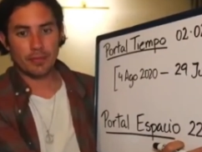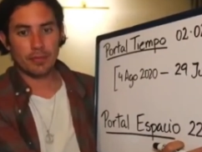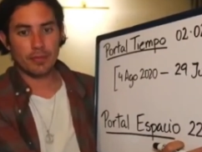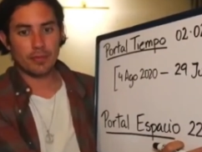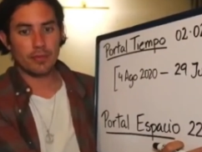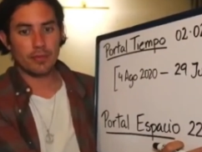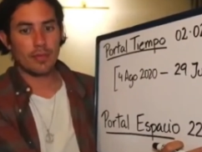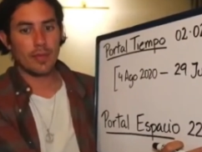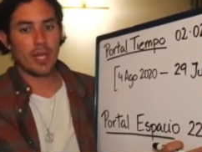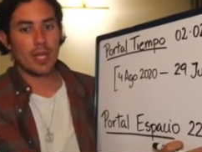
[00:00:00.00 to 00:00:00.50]

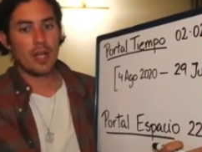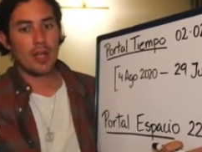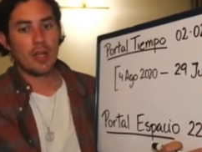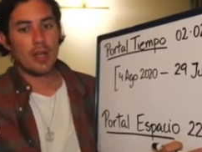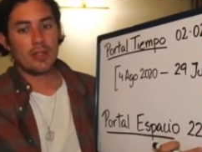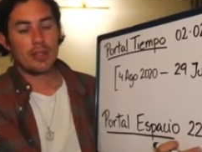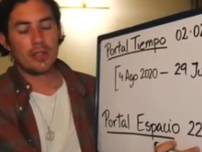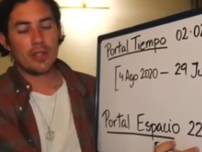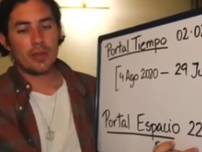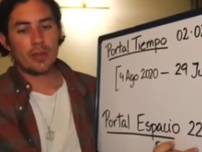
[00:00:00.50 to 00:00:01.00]
Hmm?
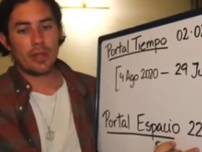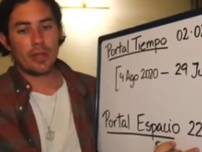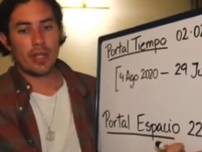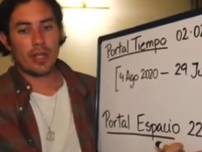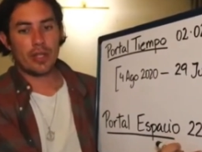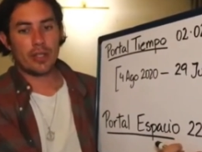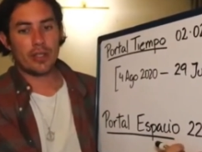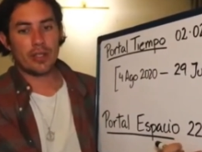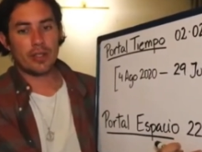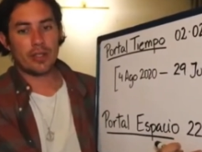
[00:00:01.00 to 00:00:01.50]
So
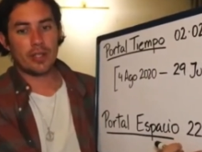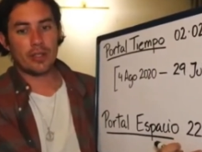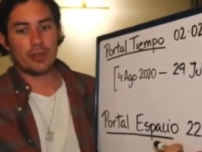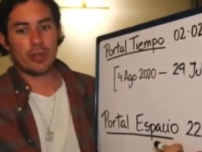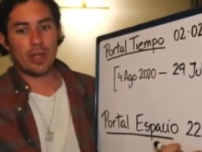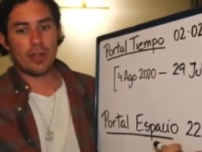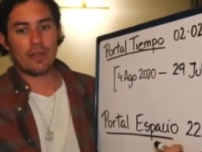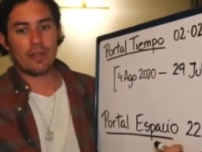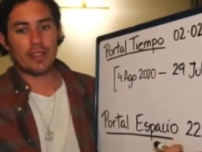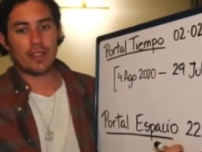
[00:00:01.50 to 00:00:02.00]
here the
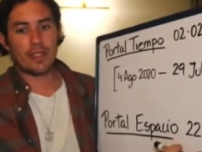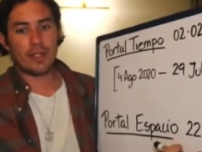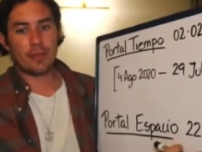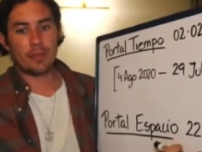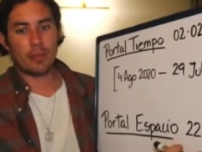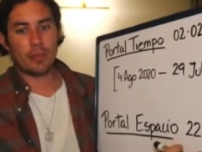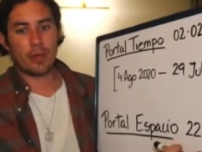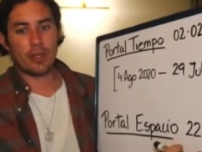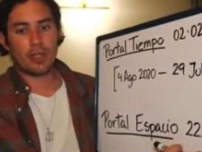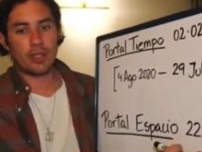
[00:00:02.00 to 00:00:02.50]
twelfth is
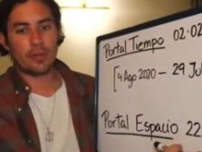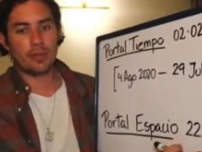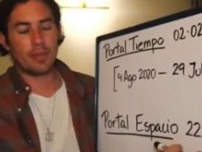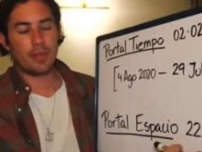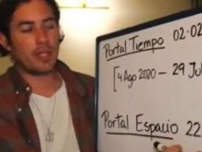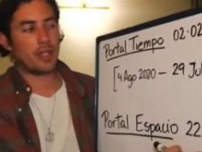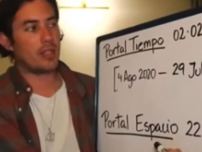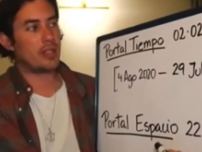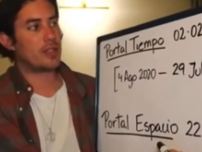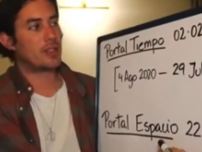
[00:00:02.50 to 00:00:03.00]
important
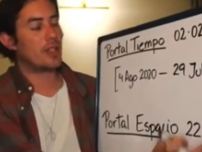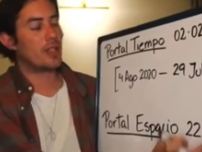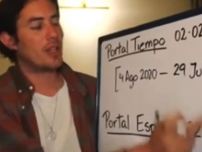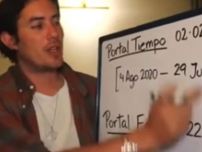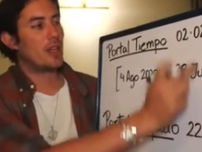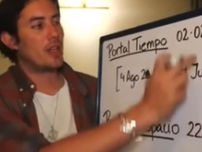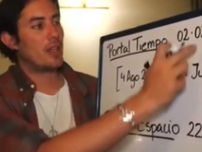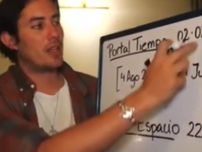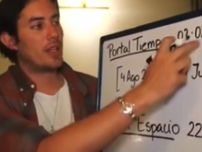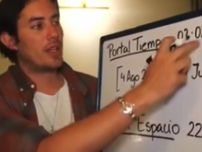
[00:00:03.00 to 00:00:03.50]
because
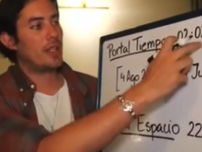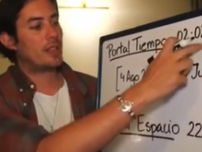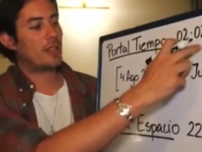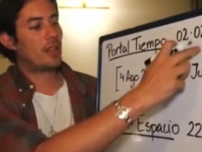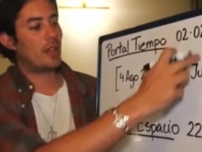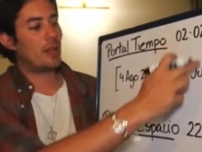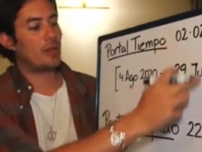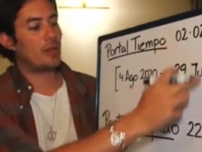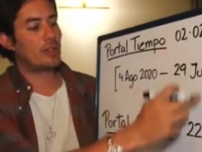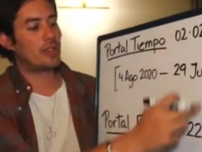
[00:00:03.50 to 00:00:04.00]
it
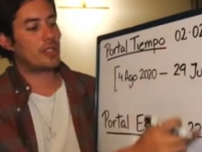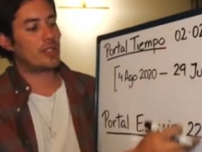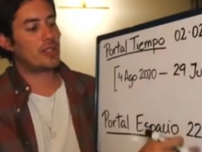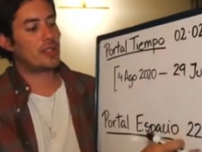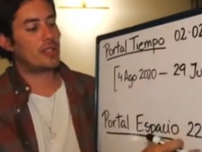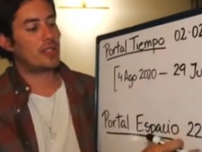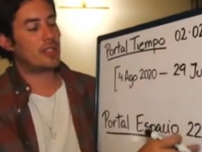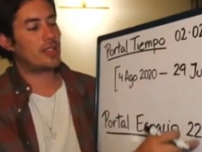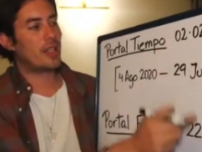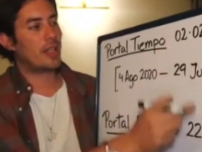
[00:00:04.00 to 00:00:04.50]

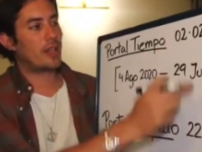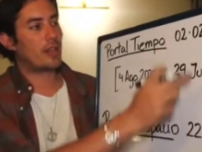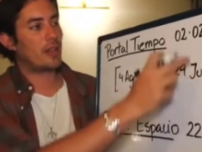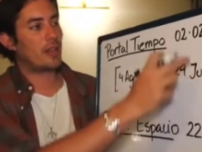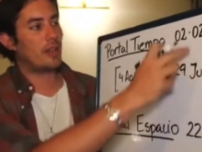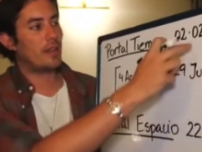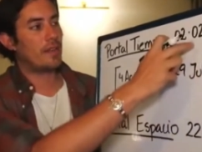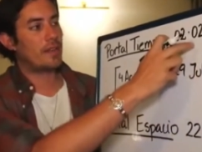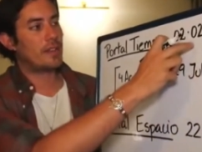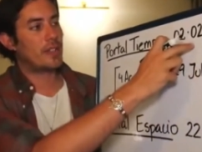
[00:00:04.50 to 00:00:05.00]
closes the
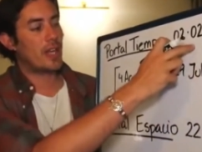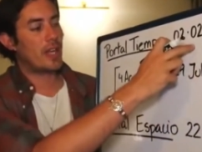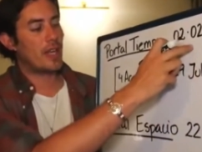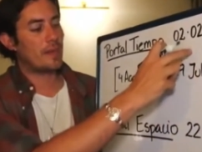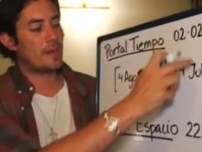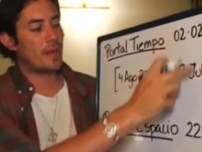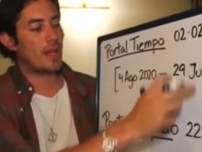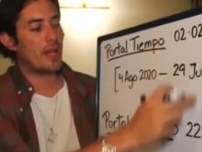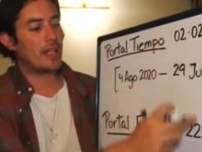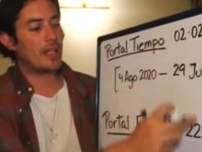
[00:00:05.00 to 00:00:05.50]
cycle of
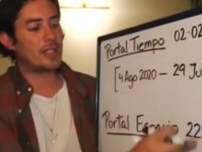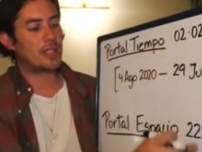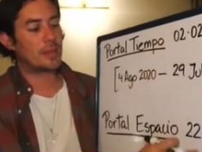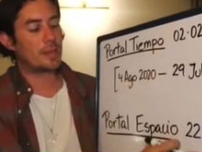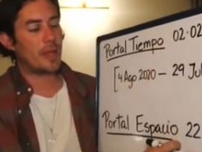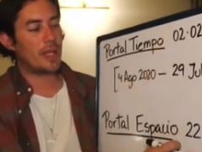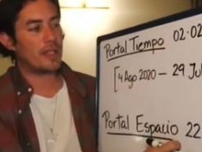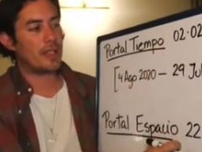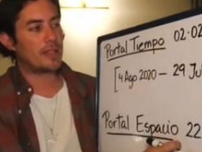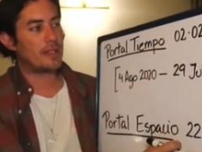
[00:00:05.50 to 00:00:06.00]
time and
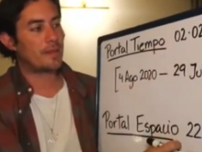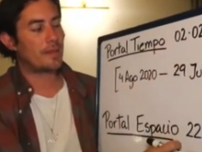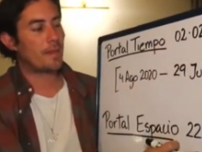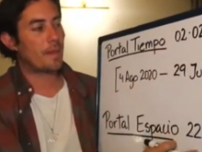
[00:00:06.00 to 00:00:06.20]
space.